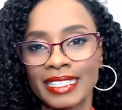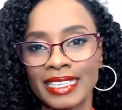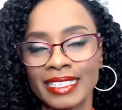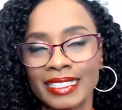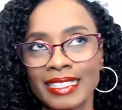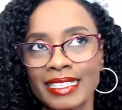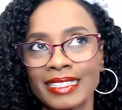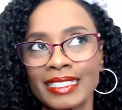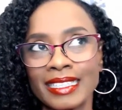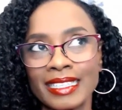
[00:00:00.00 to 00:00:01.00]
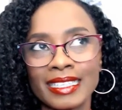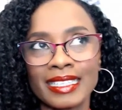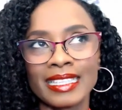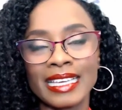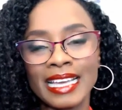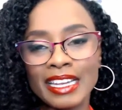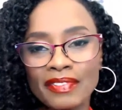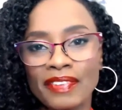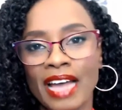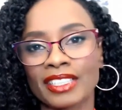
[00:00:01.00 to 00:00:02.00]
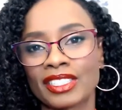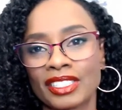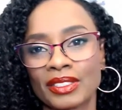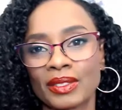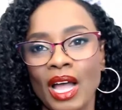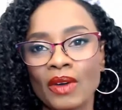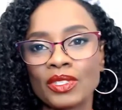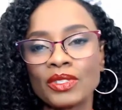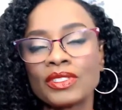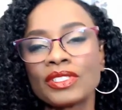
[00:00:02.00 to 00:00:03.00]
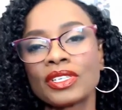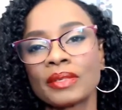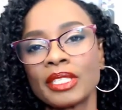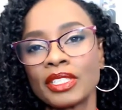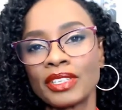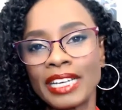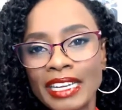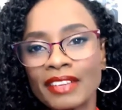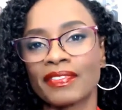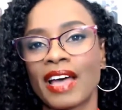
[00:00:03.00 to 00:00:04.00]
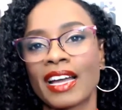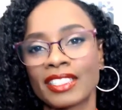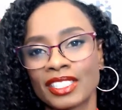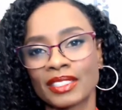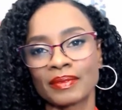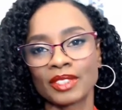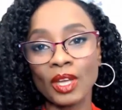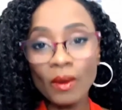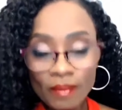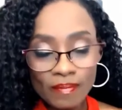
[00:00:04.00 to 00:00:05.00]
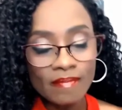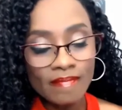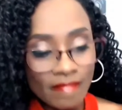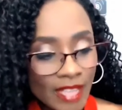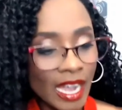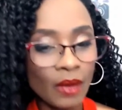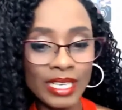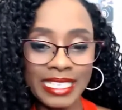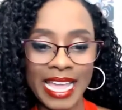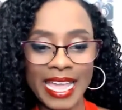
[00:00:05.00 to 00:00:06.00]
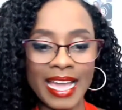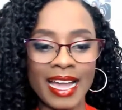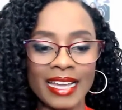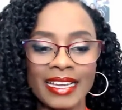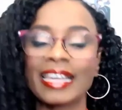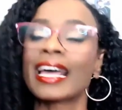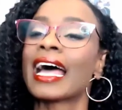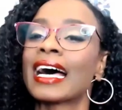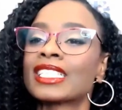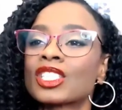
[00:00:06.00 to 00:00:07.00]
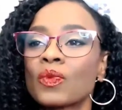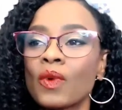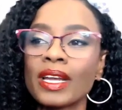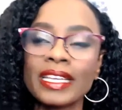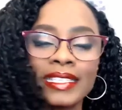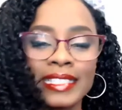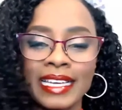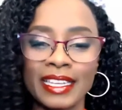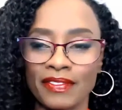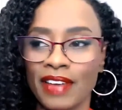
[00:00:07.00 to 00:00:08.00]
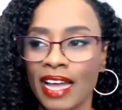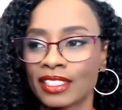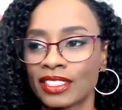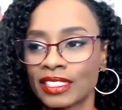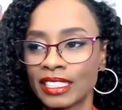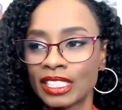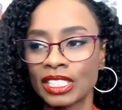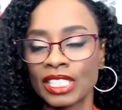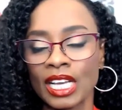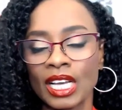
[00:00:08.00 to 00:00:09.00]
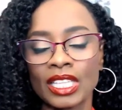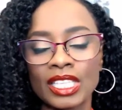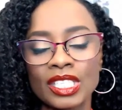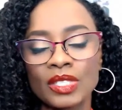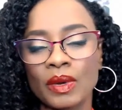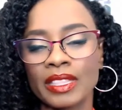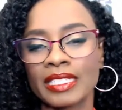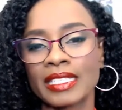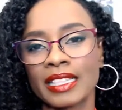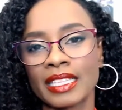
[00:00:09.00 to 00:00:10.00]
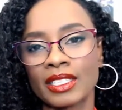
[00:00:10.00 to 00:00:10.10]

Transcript: The it factor. How do you determine your it factor? So I went to AI and I asked, what is the it factor? And this is what they said.